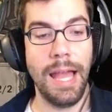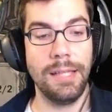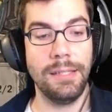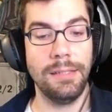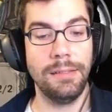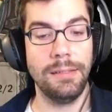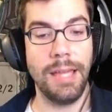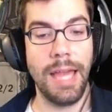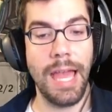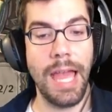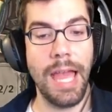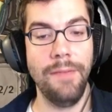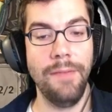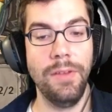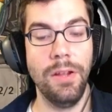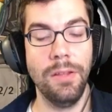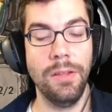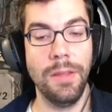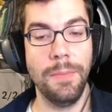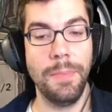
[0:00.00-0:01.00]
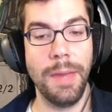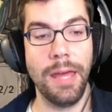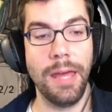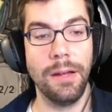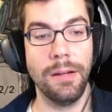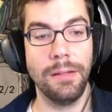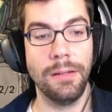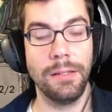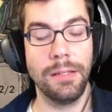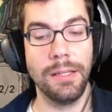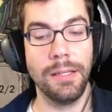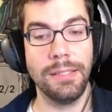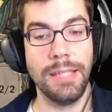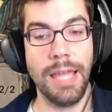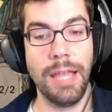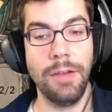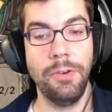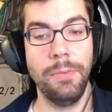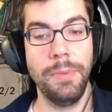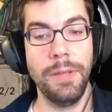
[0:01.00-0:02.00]
the heavier, the better, because
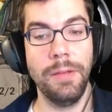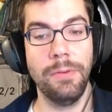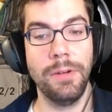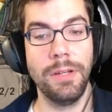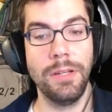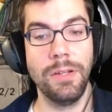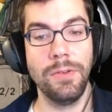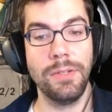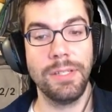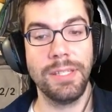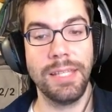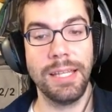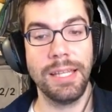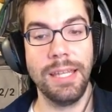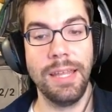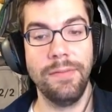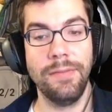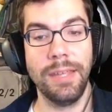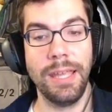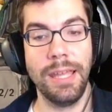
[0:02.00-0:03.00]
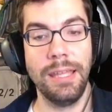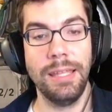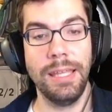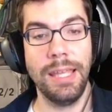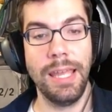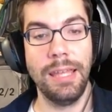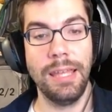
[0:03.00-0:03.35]
they will be reduced significantly,